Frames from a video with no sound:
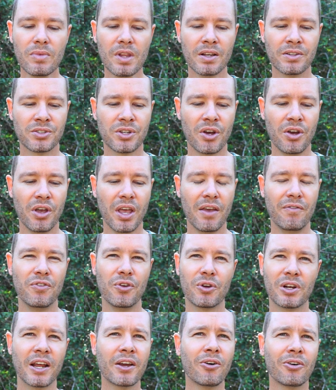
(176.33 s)
So if you
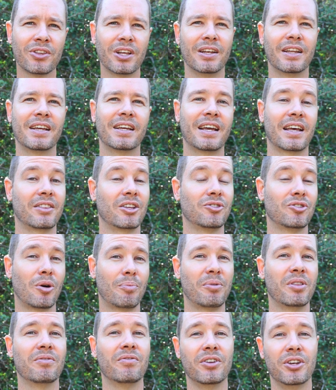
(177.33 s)
click on the link at the top
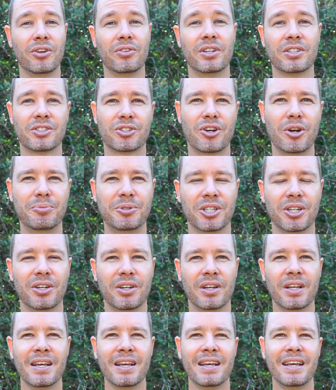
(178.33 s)
of the video
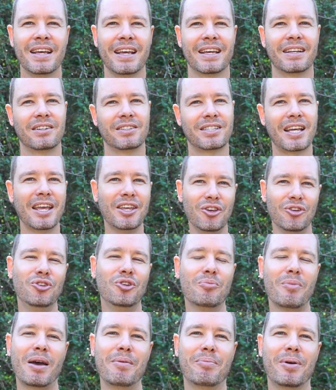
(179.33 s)
description, it'll take you
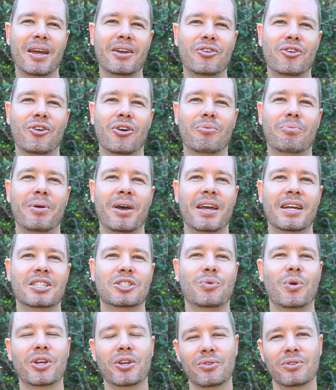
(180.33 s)
to my Patreon page
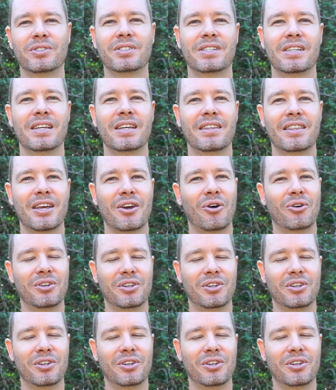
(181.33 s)
where you'll see there are